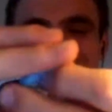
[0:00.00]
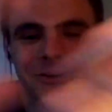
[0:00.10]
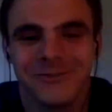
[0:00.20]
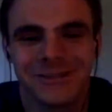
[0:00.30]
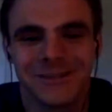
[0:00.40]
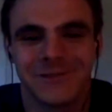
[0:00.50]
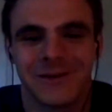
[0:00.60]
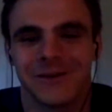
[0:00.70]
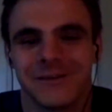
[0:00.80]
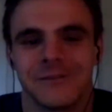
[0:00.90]
don't seem
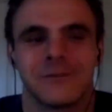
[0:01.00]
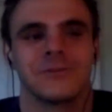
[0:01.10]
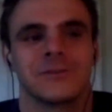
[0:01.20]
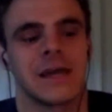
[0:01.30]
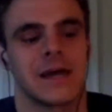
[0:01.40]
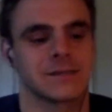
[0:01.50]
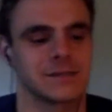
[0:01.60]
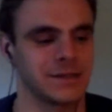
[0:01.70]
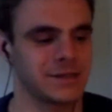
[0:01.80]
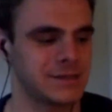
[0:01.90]
very
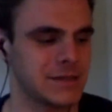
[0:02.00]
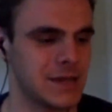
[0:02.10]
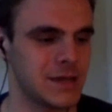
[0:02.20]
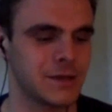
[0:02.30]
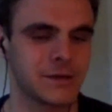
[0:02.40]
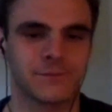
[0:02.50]
enthusiastic today.